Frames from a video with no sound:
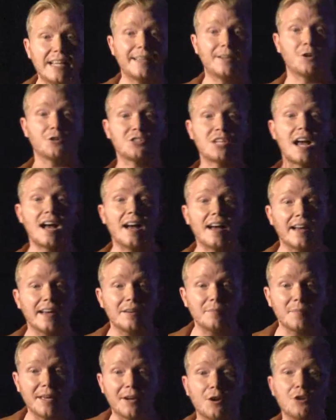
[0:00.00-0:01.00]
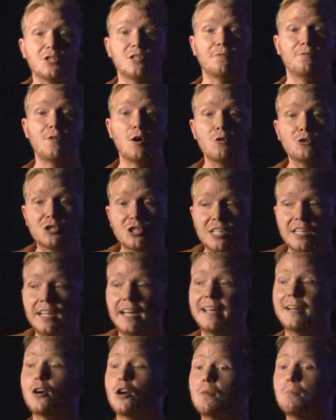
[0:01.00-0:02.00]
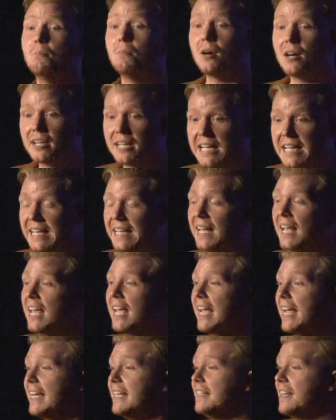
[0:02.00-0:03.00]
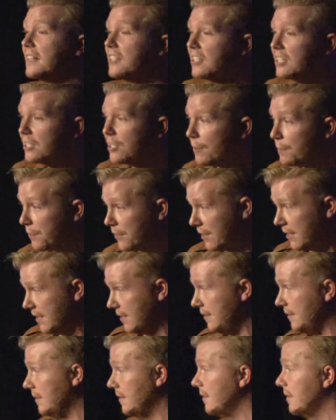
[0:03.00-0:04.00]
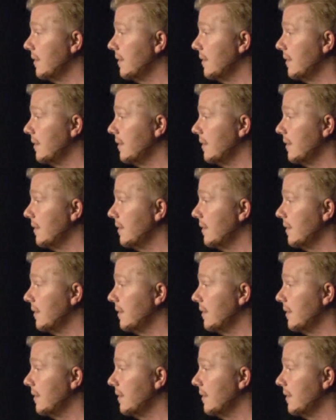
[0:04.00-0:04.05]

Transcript: and our time and our devotion and our money into something.